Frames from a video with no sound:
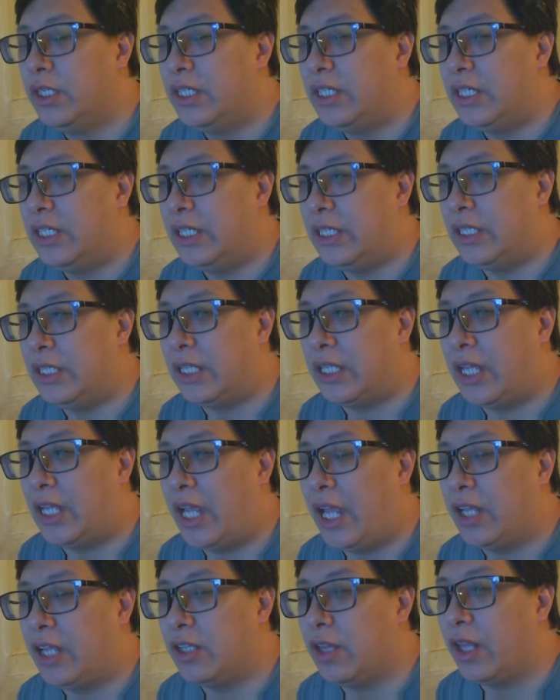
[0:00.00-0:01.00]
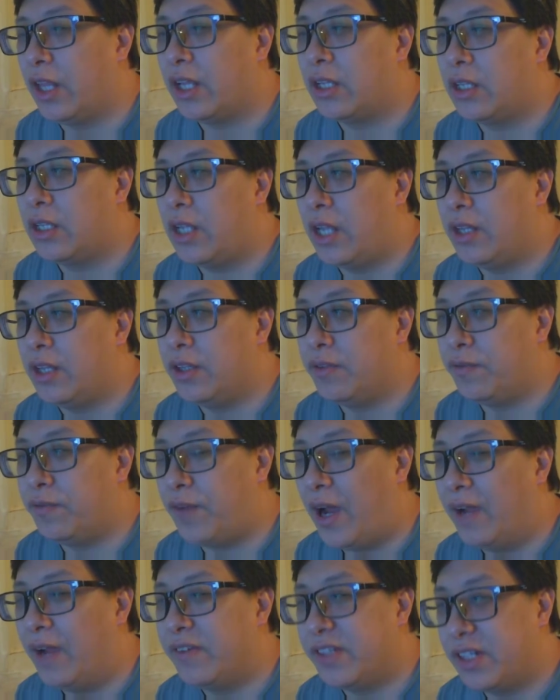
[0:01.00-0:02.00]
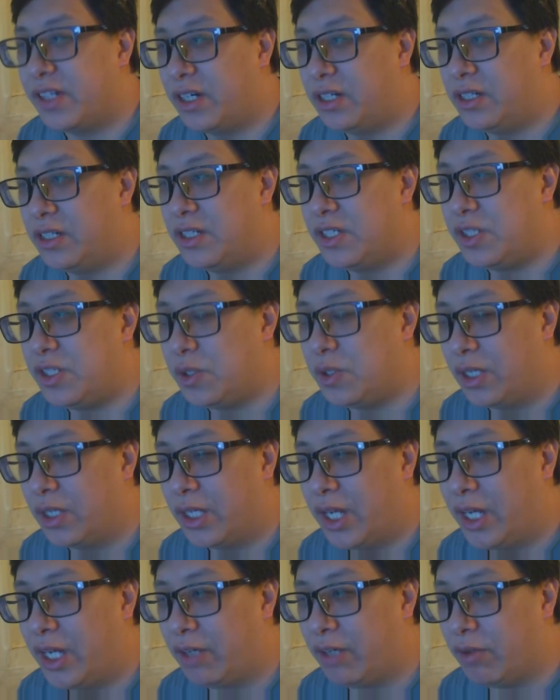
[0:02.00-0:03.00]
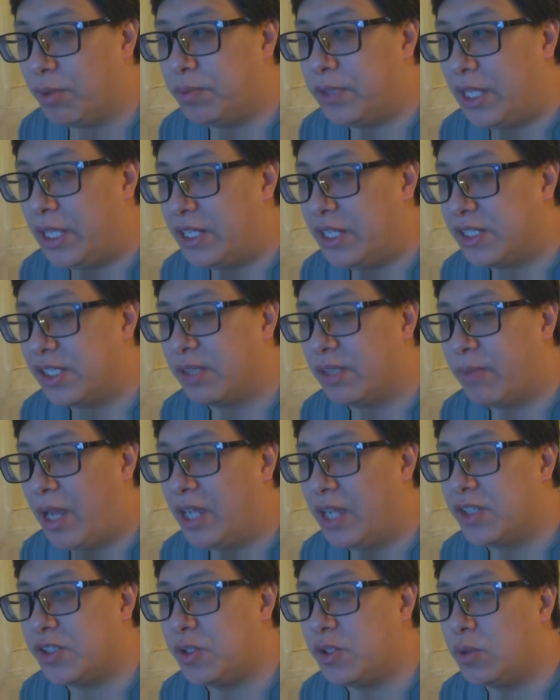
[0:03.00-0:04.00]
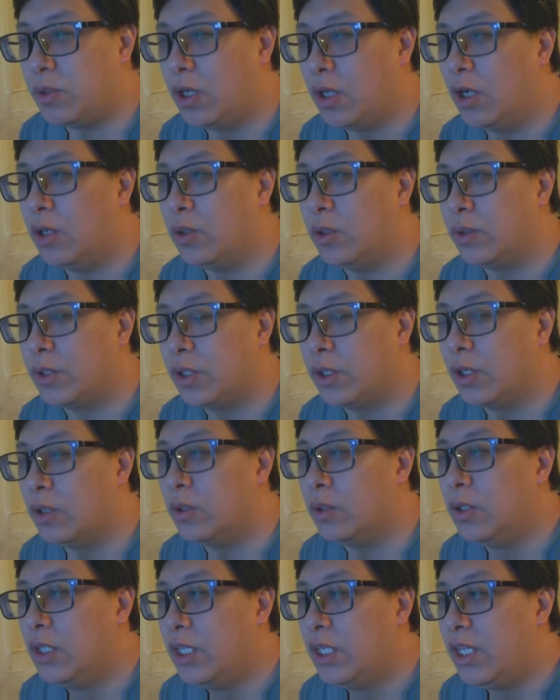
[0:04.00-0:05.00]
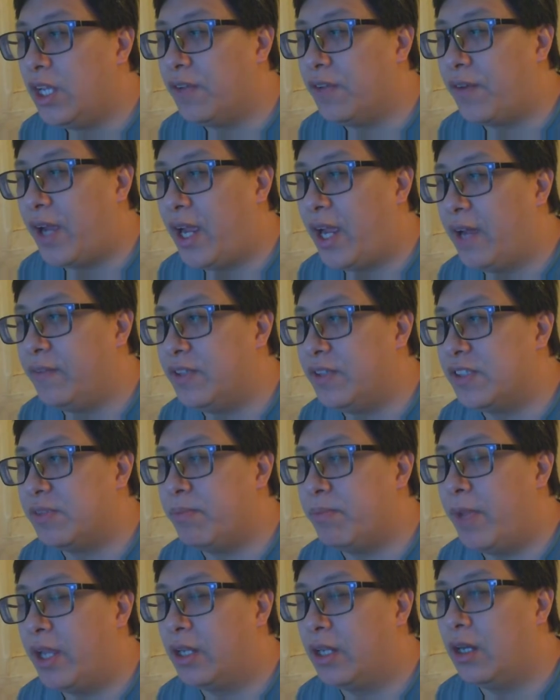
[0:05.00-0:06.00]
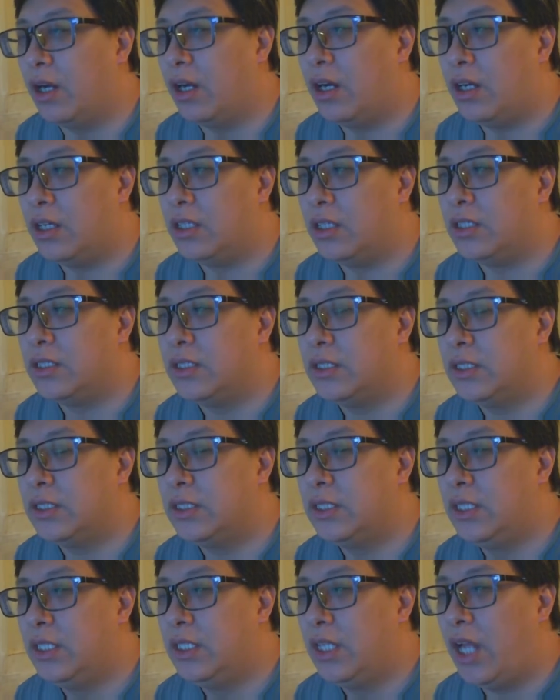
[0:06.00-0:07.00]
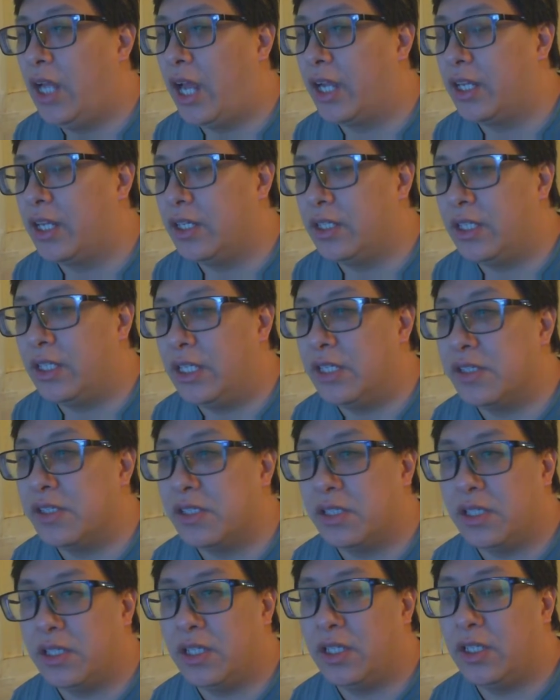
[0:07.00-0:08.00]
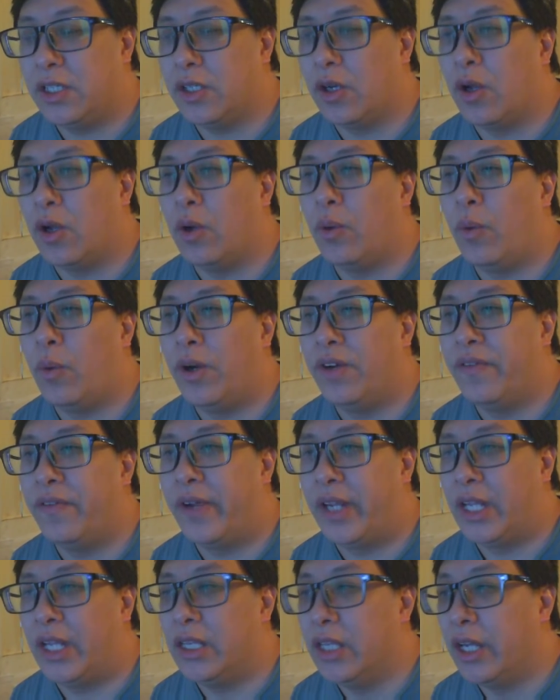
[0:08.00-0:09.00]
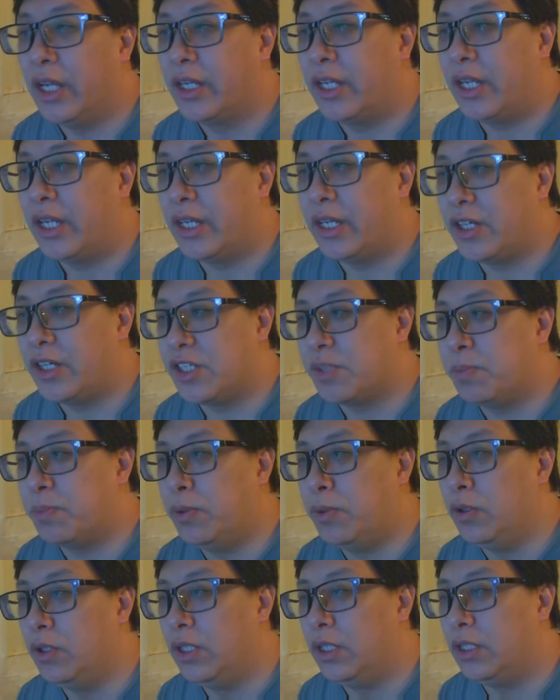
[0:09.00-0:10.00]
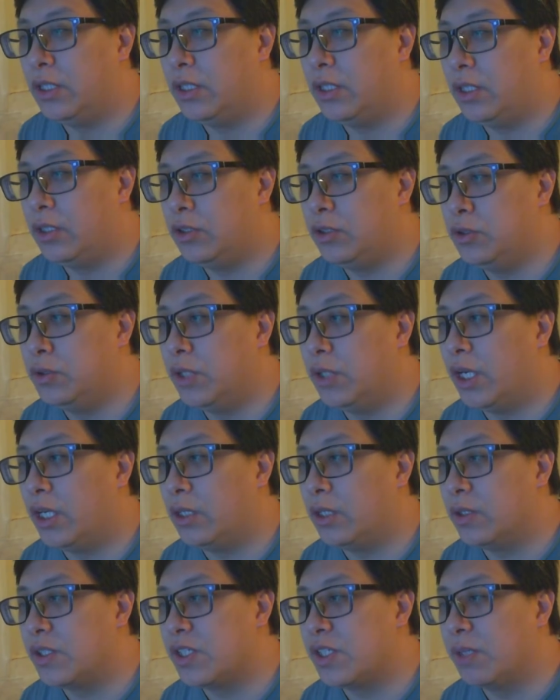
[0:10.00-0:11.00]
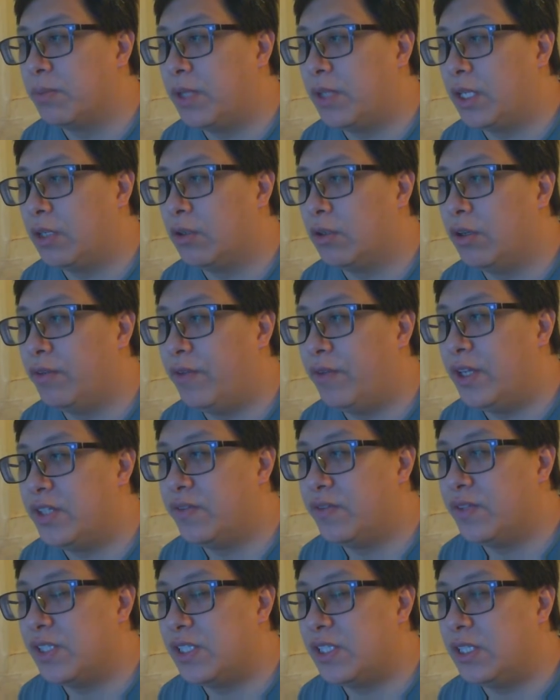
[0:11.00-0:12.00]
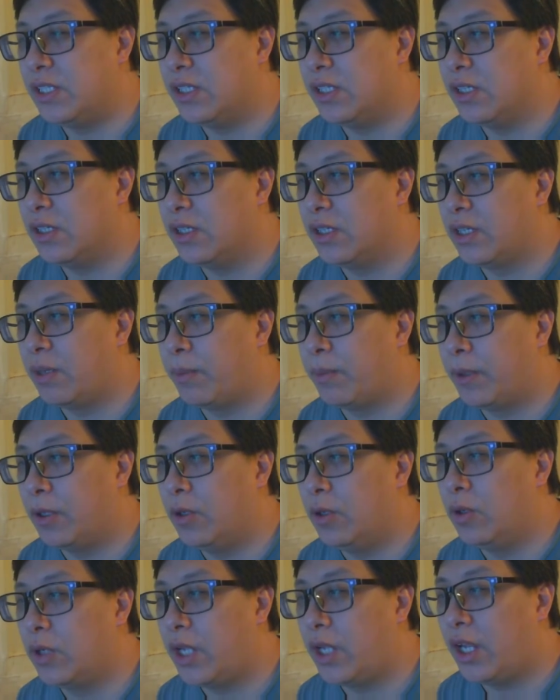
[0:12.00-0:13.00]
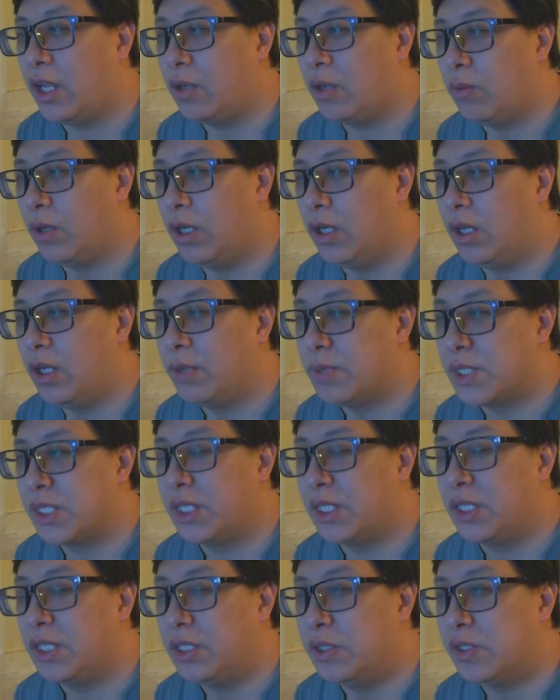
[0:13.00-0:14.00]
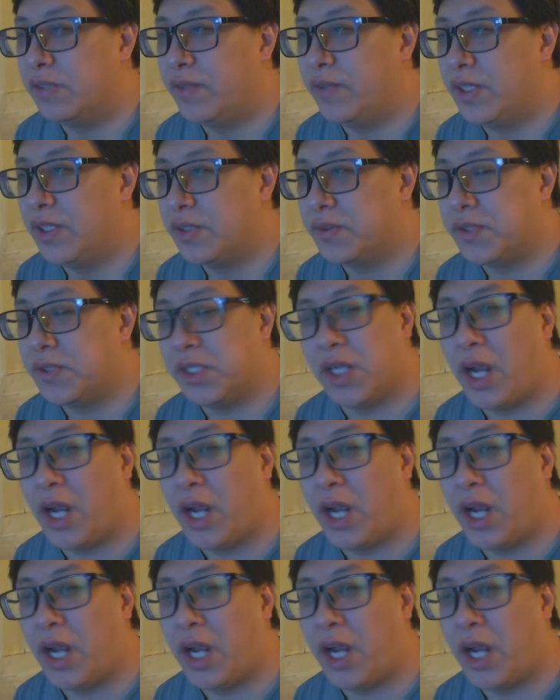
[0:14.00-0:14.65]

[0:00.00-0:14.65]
in the like the 5 stars. You can kind of replace them as you go. If I have this Mega, I can easily, what if I get lucky and I just pull a Luna or something, or a Vegvisir, and I go, okay, well, I'm just going to use the Vegvisir.